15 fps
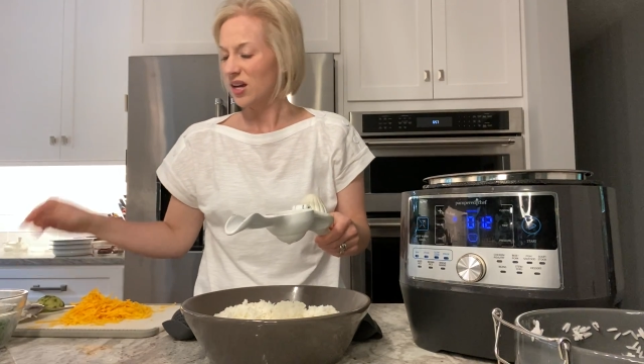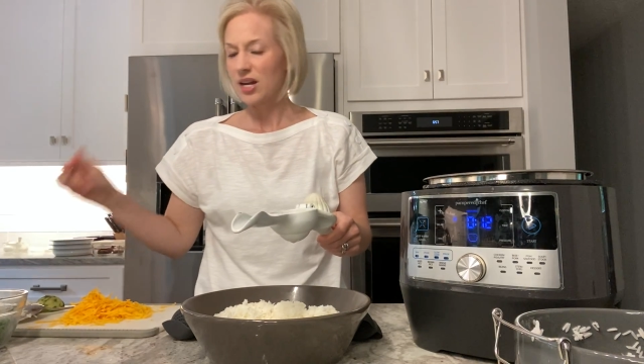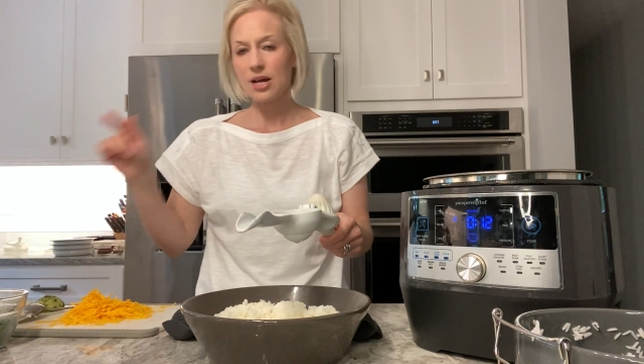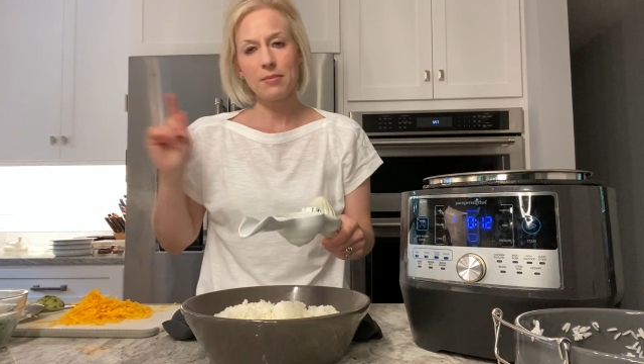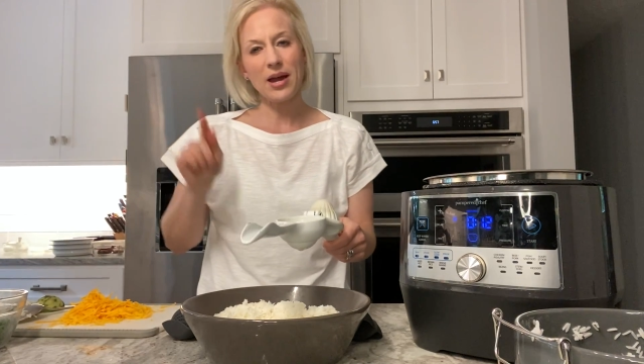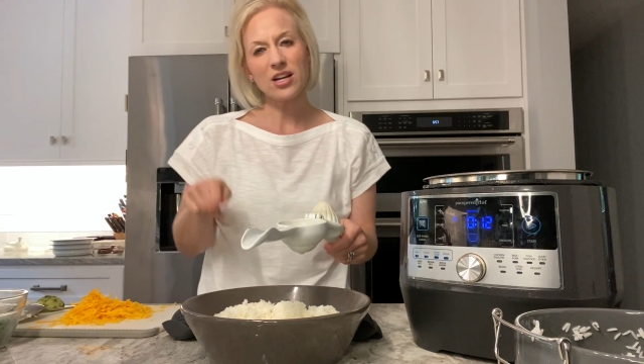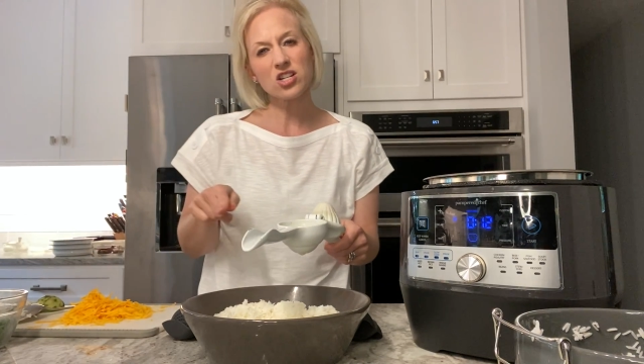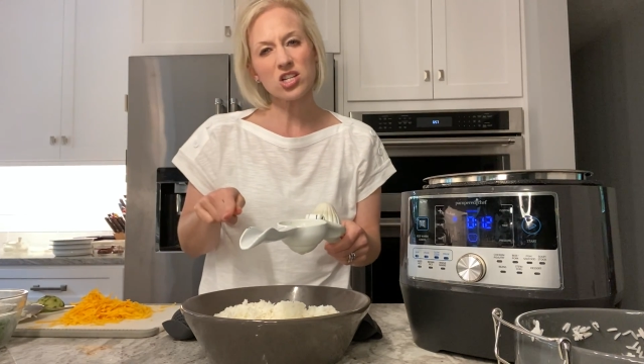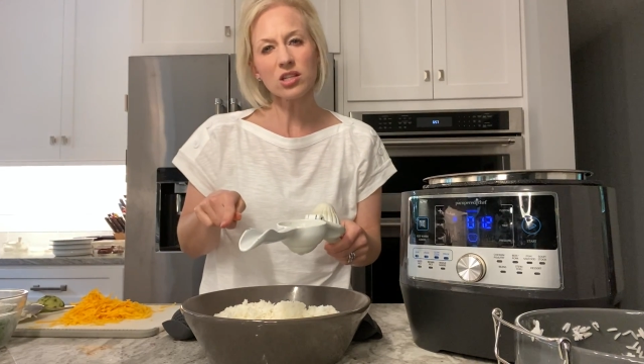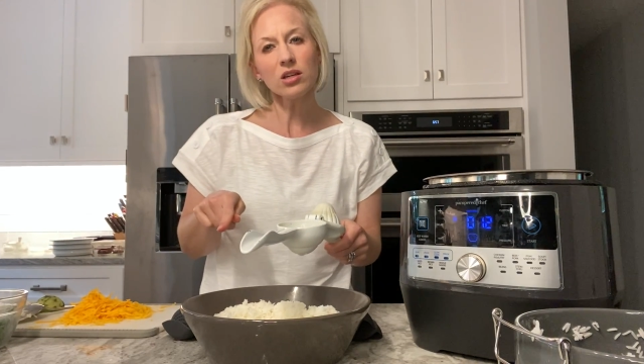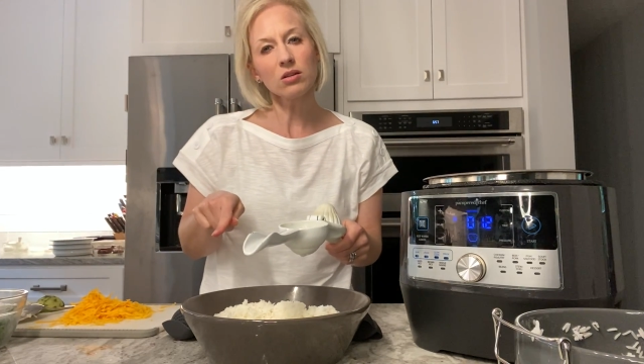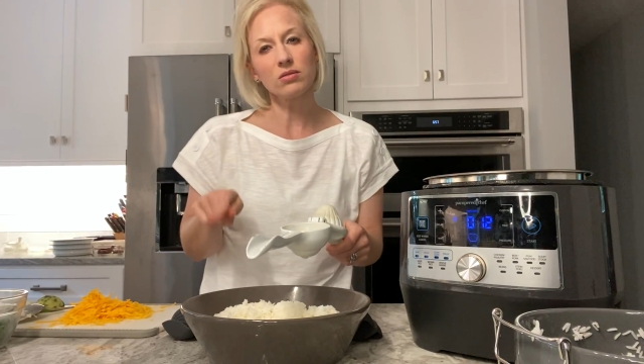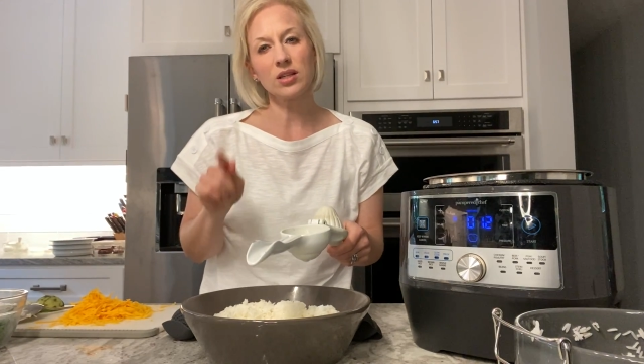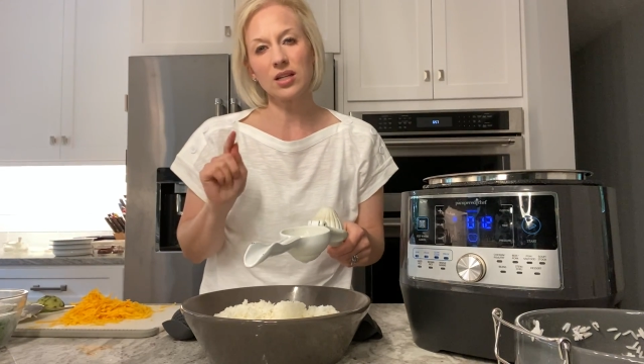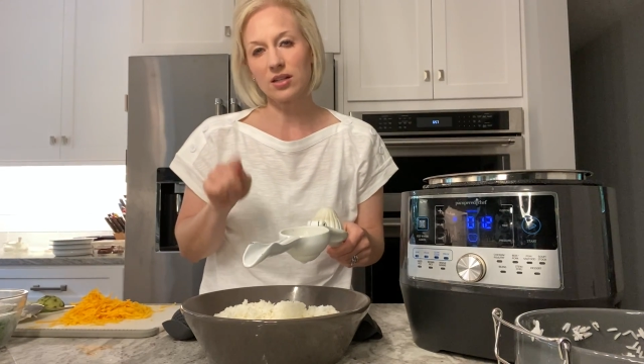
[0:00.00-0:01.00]
And I'm actually
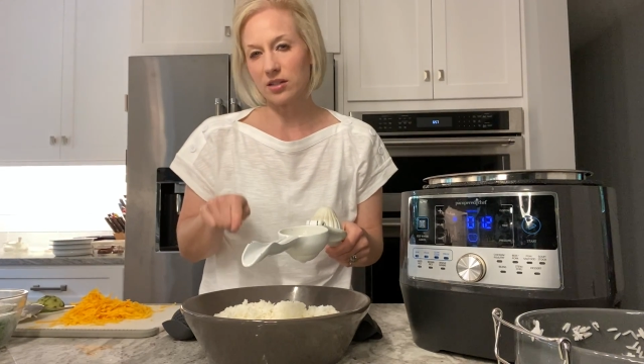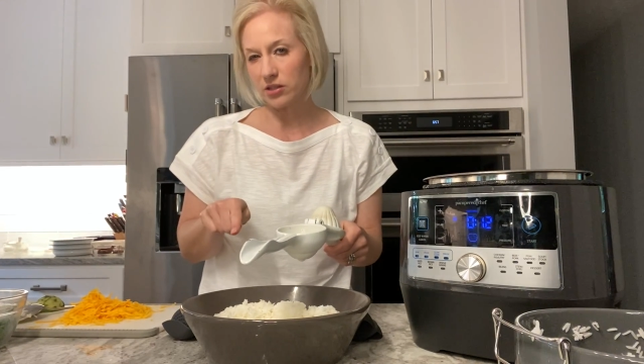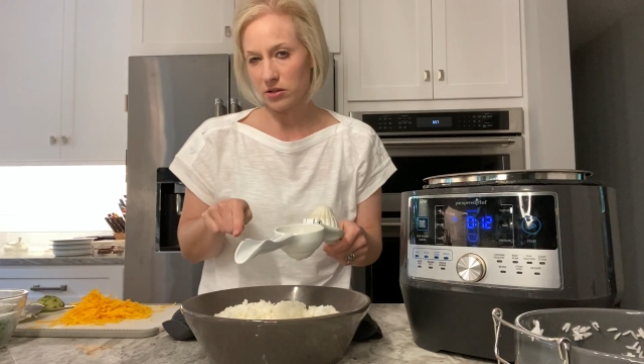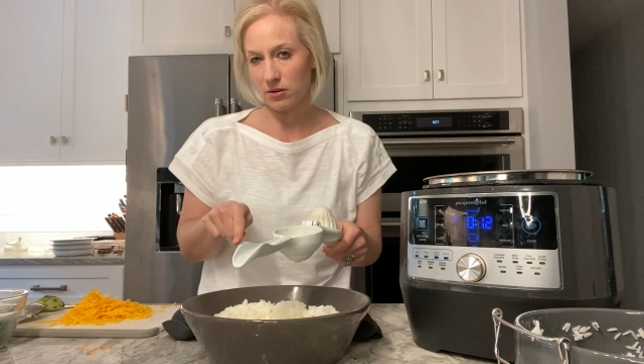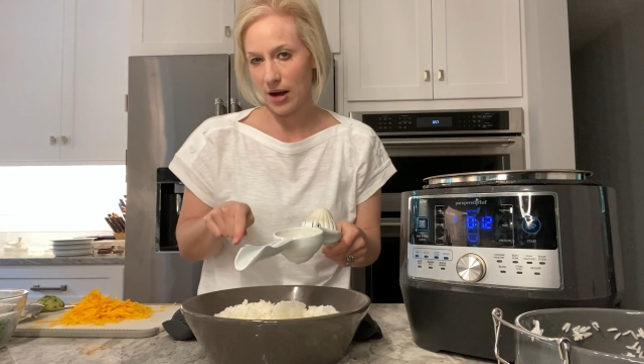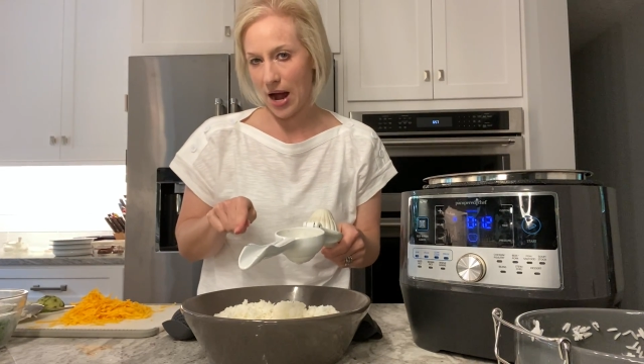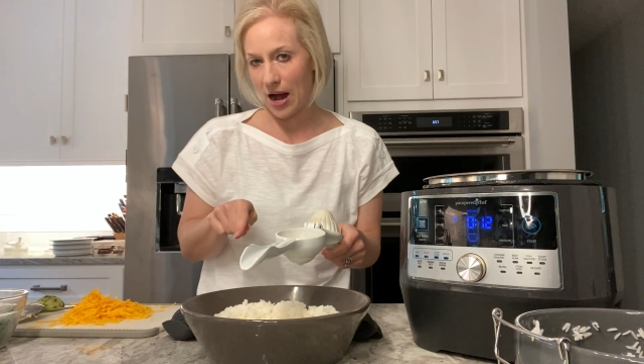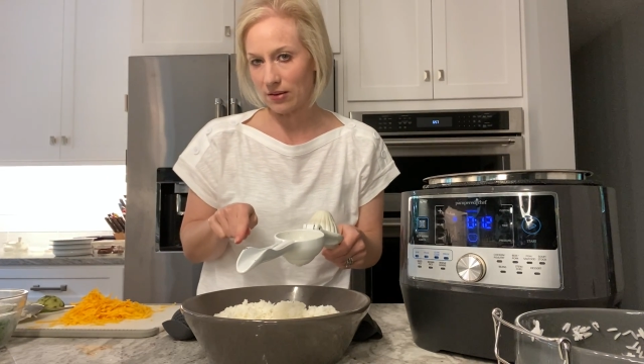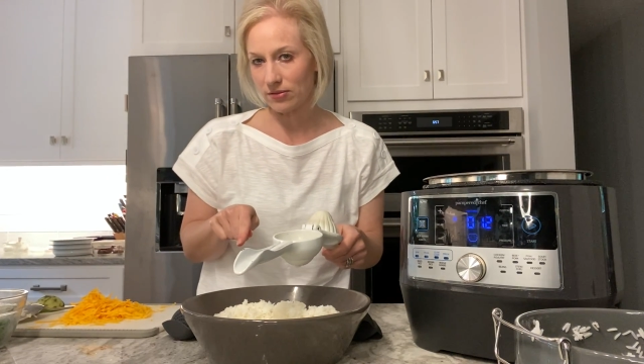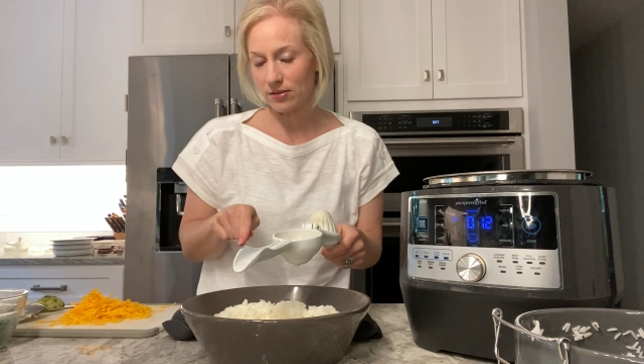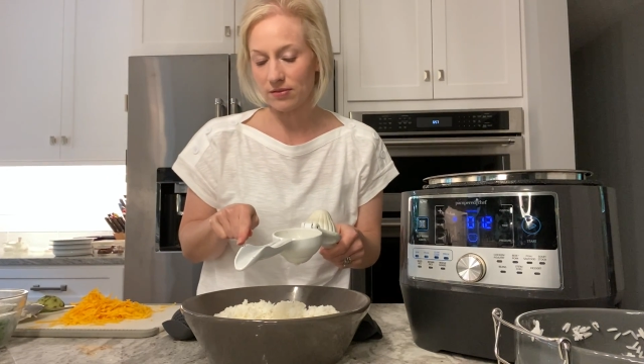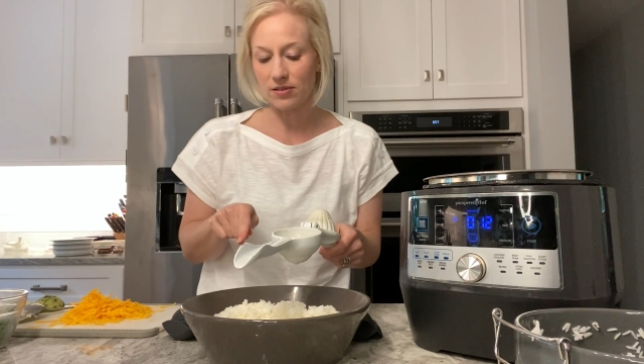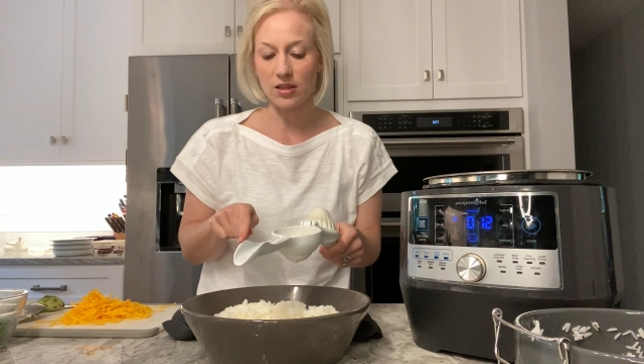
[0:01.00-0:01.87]
only going to do half of a